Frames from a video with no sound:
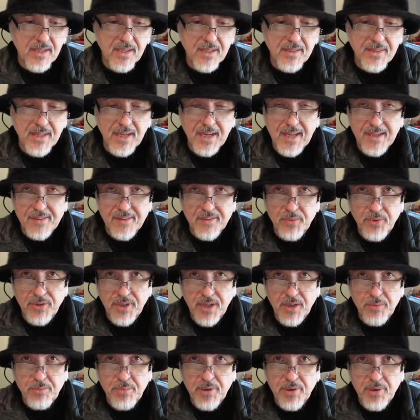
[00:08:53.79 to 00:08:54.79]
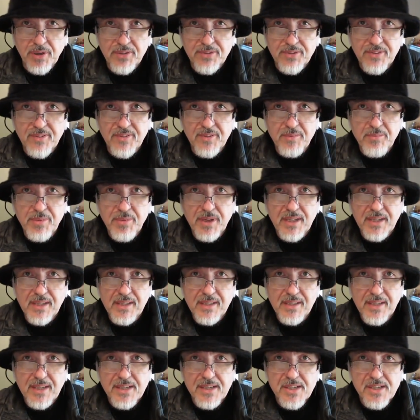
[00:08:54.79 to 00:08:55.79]
and the last one I'll participate
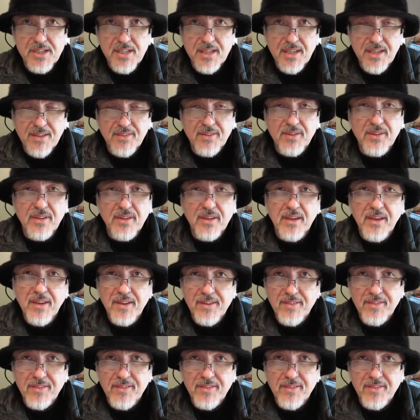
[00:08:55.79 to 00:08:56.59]
in next year is the